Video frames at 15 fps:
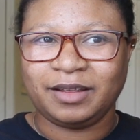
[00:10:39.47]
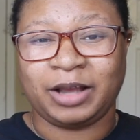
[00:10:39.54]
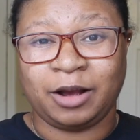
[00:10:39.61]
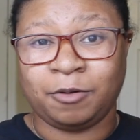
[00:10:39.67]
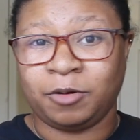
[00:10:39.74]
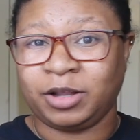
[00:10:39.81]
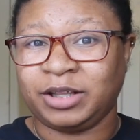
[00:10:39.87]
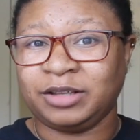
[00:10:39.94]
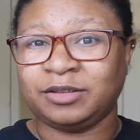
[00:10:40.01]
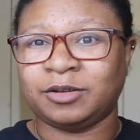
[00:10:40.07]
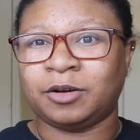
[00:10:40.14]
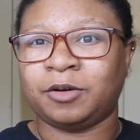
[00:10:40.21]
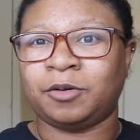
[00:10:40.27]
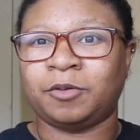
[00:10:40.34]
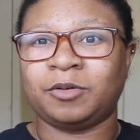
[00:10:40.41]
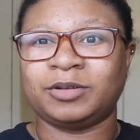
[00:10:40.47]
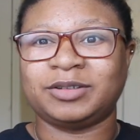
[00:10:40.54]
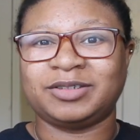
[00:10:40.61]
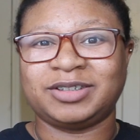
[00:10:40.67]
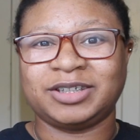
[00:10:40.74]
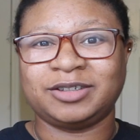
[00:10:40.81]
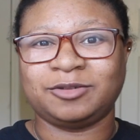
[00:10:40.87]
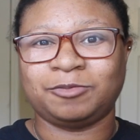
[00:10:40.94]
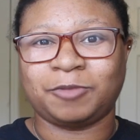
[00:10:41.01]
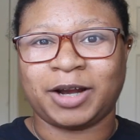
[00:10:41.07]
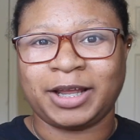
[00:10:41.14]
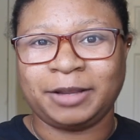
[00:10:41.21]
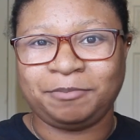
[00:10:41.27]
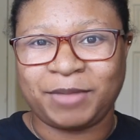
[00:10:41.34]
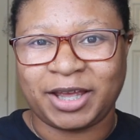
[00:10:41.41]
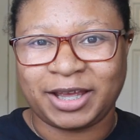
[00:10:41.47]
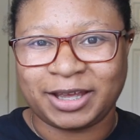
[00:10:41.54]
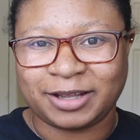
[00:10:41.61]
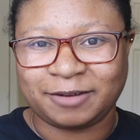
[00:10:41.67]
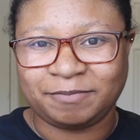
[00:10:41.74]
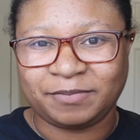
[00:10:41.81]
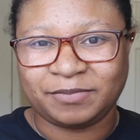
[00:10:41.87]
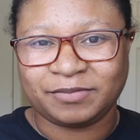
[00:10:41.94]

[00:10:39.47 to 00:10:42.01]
Oh, he's a cis white man